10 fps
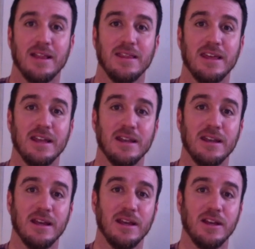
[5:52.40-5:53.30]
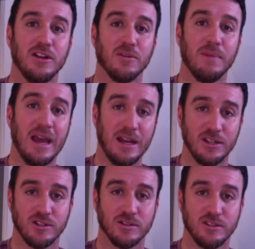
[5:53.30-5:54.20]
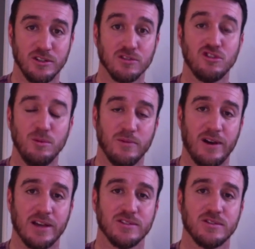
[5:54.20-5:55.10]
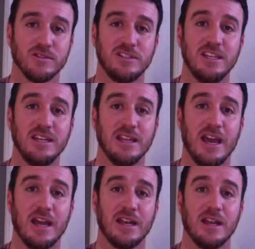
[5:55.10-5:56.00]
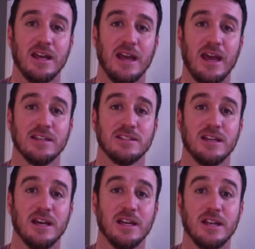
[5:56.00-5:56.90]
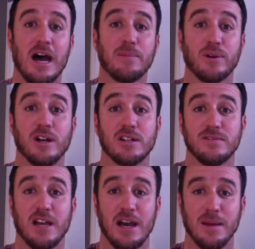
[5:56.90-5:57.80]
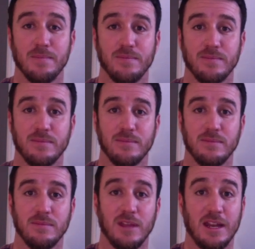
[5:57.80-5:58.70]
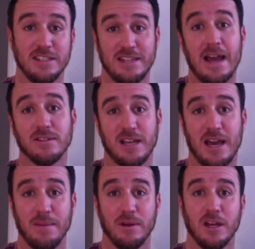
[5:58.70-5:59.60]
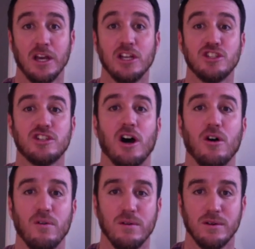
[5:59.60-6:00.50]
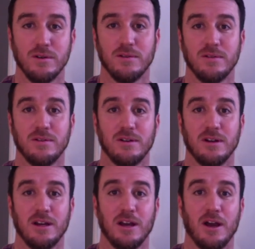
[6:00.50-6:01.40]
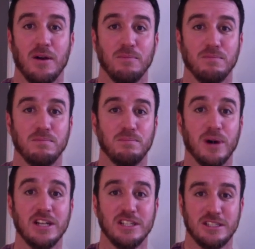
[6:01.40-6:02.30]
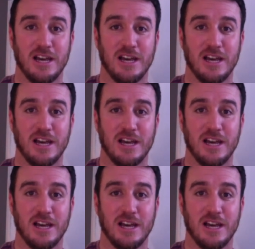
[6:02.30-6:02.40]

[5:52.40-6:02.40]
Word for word: then your managers and your supervisors are seeing that as non-productive time and it's downtime. So, budget